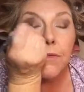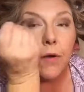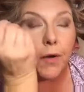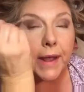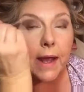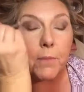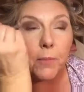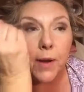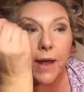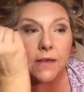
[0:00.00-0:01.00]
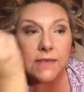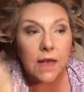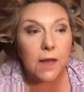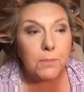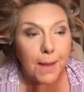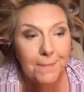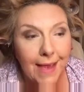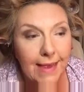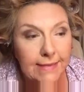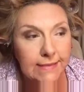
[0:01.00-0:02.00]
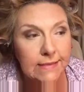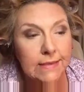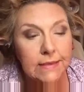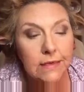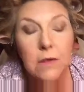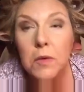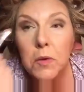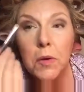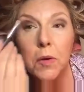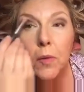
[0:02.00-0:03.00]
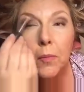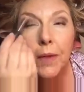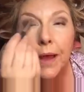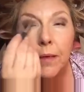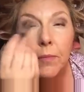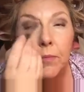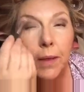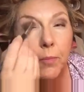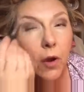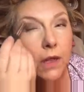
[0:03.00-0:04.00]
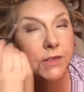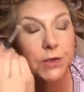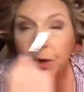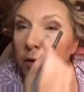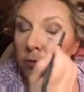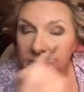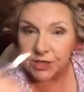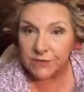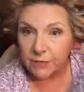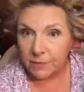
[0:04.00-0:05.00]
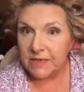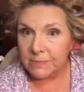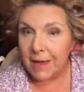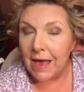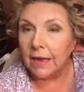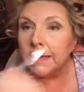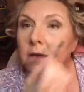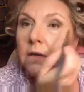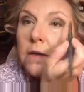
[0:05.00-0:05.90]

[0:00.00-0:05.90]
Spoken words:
I've already got my brows on, my base, my bronzer, which is from this palette,